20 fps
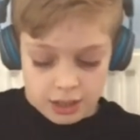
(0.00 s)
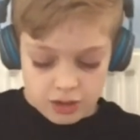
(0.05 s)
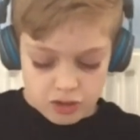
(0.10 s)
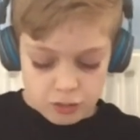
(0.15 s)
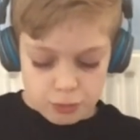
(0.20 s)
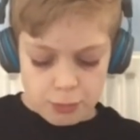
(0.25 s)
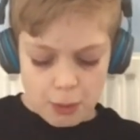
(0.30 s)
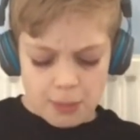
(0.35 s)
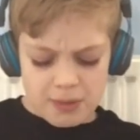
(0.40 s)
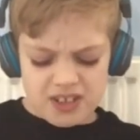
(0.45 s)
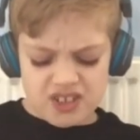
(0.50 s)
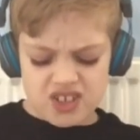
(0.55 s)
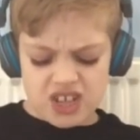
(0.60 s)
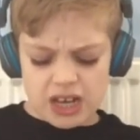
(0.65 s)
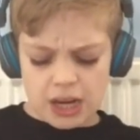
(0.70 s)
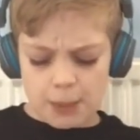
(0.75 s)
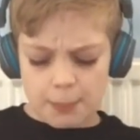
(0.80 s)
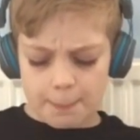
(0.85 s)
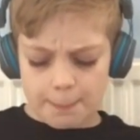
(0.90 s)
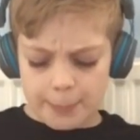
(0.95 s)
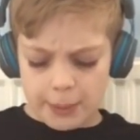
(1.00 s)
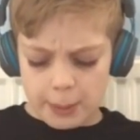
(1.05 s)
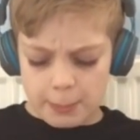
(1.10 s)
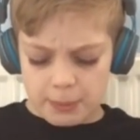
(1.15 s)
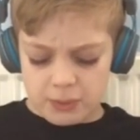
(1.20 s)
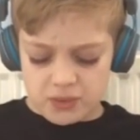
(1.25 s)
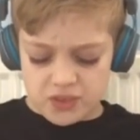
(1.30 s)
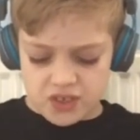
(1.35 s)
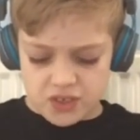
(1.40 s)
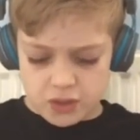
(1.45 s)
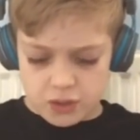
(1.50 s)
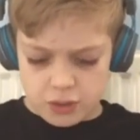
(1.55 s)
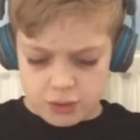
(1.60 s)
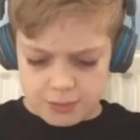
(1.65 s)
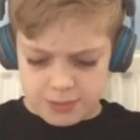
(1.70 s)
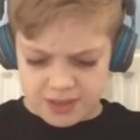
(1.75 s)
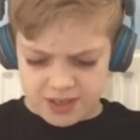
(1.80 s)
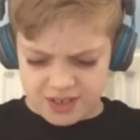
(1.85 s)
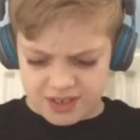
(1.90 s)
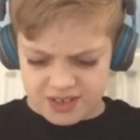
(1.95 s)
Should probably sell a bubble
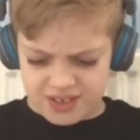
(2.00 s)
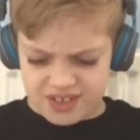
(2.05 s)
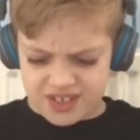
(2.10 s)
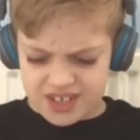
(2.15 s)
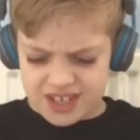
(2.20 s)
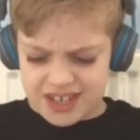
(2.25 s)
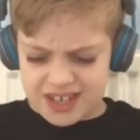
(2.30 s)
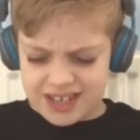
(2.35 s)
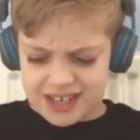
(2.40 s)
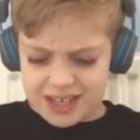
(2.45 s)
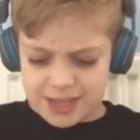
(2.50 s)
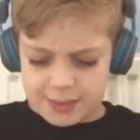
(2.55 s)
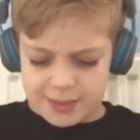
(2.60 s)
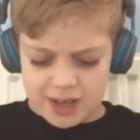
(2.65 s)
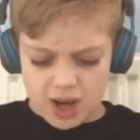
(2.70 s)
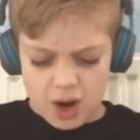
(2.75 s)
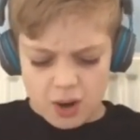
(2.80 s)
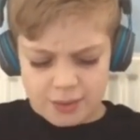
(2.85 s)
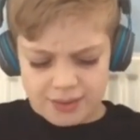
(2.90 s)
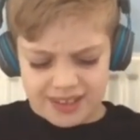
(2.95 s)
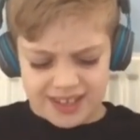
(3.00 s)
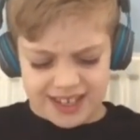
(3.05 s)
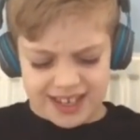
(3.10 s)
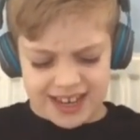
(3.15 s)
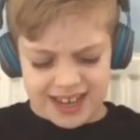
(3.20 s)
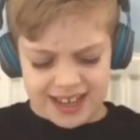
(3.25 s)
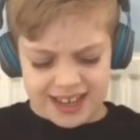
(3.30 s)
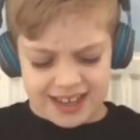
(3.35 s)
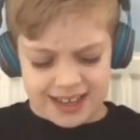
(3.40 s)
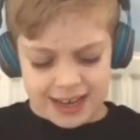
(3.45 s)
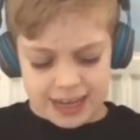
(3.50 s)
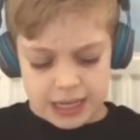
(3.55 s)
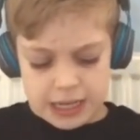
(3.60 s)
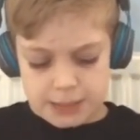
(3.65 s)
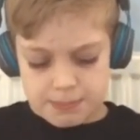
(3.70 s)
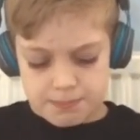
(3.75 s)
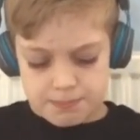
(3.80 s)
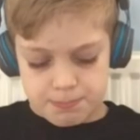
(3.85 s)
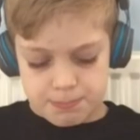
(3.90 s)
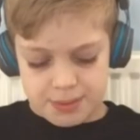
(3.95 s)
soon because we can't really get it
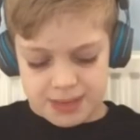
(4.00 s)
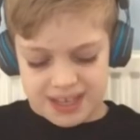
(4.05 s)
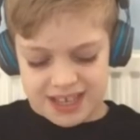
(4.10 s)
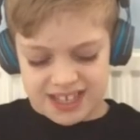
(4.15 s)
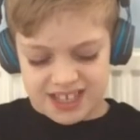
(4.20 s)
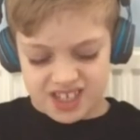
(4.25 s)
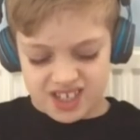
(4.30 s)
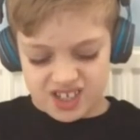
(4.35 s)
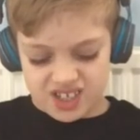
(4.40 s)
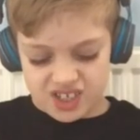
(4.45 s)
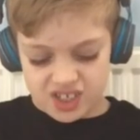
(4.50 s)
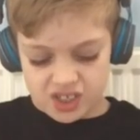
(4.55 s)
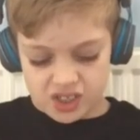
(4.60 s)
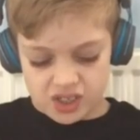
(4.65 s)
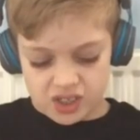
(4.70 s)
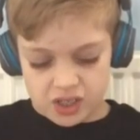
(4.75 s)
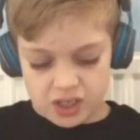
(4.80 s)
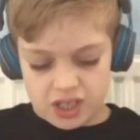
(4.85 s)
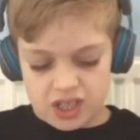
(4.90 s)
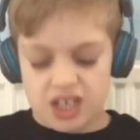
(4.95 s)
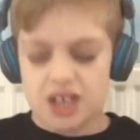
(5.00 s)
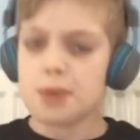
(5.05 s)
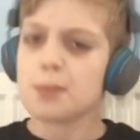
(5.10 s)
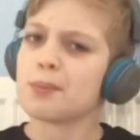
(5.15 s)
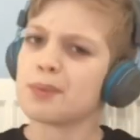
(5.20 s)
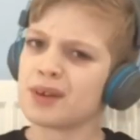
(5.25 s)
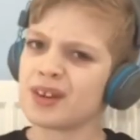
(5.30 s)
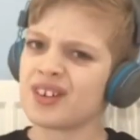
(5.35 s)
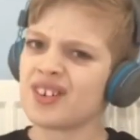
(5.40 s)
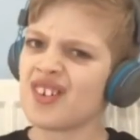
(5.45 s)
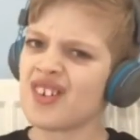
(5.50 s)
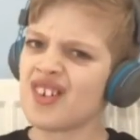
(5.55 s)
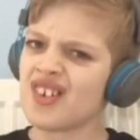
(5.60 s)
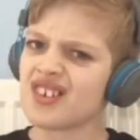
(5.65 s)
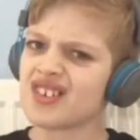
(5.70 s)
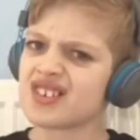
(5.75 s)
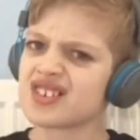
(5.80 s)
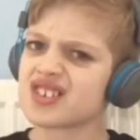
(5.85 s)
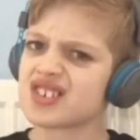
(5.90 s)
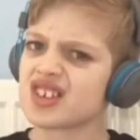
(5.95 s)
any bigger. Well,
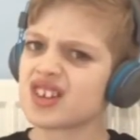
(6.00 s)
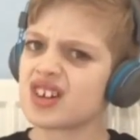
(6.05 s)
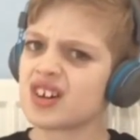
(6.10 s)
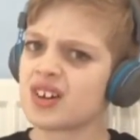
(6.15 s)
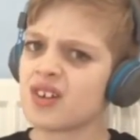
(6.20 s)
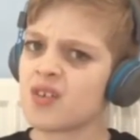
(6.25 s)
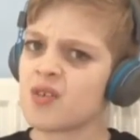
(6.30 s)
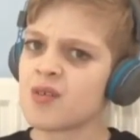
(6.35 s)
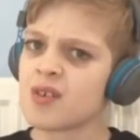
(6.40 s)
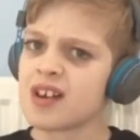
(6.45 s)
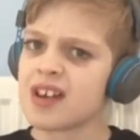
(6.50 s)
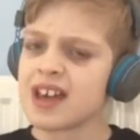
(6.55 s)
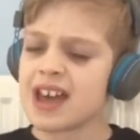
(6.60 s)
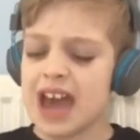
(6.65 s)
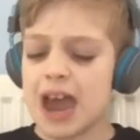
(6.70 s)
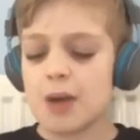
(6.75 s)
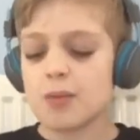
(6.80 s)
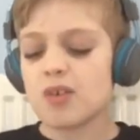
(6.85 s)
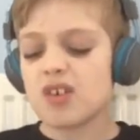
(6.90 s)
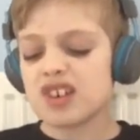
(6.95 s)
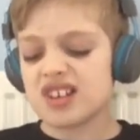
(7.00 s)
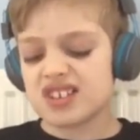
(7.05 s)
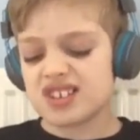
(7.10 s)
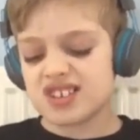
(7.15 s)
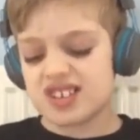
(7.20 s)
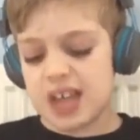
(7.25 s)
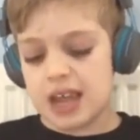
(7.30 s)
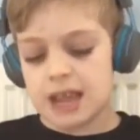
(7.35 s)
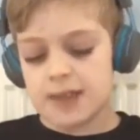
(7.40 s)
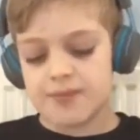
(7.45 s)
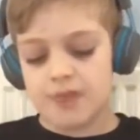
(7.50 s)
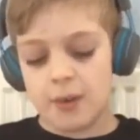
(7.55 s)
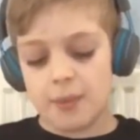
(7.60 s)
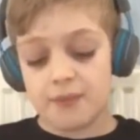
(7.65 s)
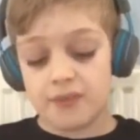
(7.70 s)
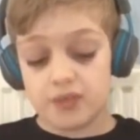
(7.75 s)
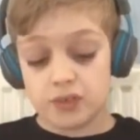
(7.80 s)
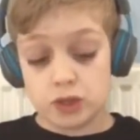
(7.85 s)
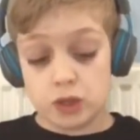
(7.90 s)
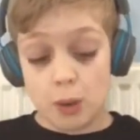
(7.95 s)
also, I want to save
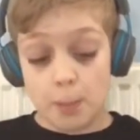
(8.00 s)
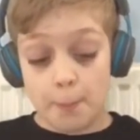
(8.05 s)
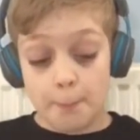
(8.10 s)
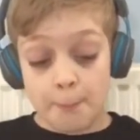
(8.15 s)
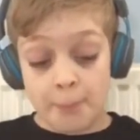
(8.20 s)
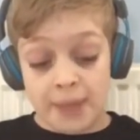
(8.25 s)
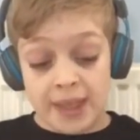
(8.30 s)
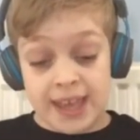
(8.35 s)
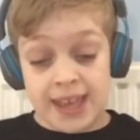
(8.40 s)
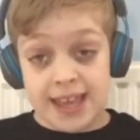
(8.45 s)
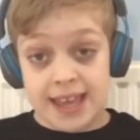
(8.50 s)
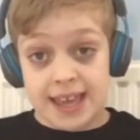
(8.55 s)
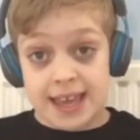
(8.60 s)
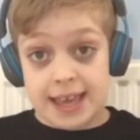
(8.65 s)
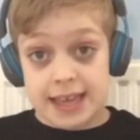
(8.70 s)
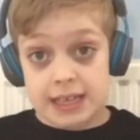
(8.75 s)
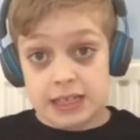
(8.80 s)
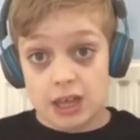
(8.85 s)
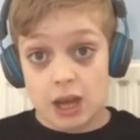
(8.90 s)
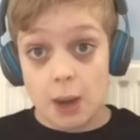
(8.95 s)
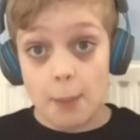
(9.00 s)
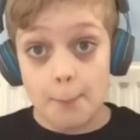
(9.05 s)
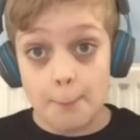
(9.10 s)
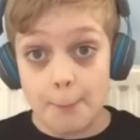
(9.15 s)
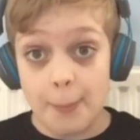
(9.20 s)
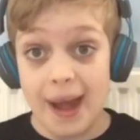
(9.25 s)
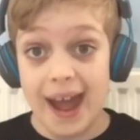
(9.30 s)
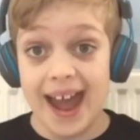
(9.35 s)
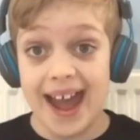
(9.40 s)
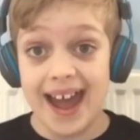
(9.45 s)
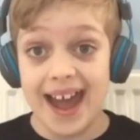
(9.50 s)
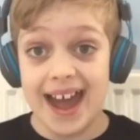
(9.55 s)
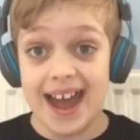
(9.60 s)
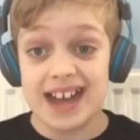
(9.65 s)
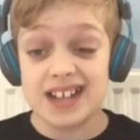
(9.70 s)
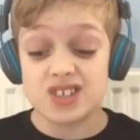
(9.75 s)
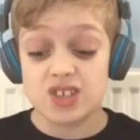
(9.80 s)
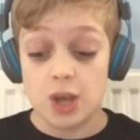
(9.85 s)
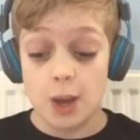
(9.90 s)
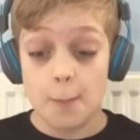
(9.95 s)
up for the big
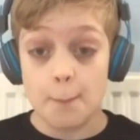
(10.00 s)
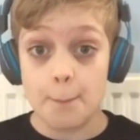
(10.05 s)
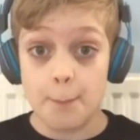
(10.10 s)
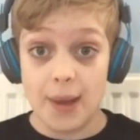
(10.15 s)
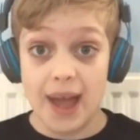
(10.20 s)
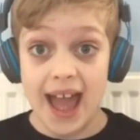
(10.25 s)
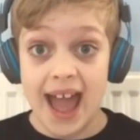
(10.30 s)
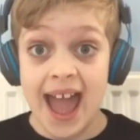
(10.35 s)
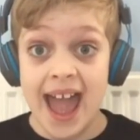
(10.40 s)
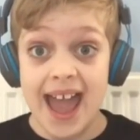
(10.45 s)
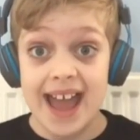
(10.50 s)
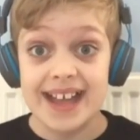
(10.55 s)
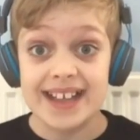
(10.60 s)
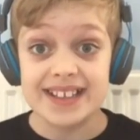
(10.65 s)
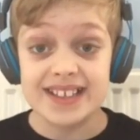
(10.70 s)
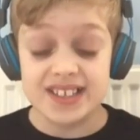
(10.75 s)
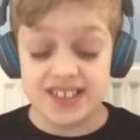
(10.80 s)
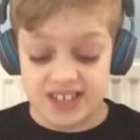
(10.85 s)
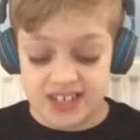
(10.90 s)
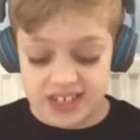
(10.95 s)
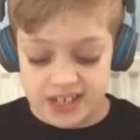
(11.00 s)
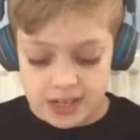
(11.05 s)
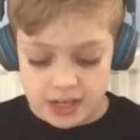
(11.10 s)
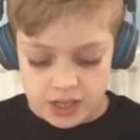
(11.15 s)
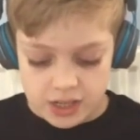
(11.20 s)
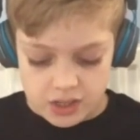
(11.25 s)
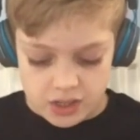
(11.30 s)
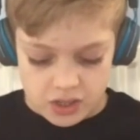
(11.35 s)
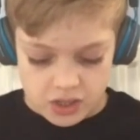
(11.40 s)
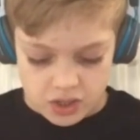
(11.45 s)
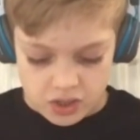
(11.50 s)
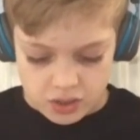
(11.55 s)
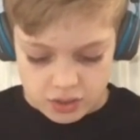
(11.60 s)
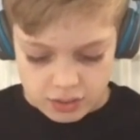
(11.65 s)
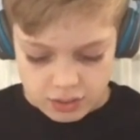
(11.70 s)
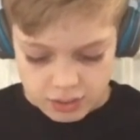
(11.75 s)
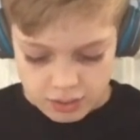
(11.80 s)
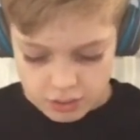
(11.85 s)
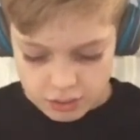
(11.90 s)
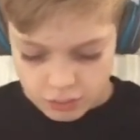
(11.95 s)
bad pet.
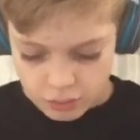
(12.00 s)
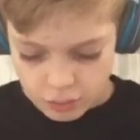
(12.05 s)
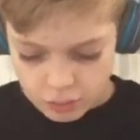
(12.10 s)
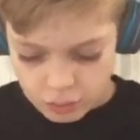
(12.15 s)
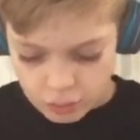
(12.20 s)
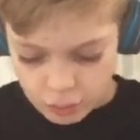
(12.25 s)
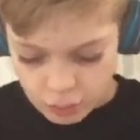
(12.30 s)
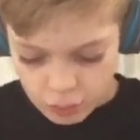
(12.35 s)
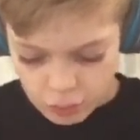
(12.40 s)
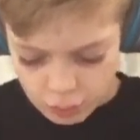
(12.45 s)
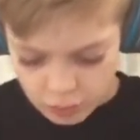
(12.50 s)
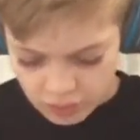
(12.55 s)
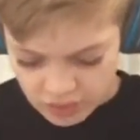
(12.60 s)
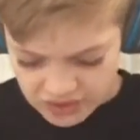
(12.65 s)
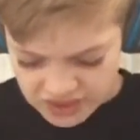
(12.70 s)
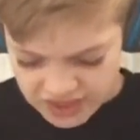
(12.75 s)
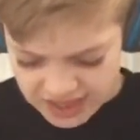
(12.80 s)
Ooh, what's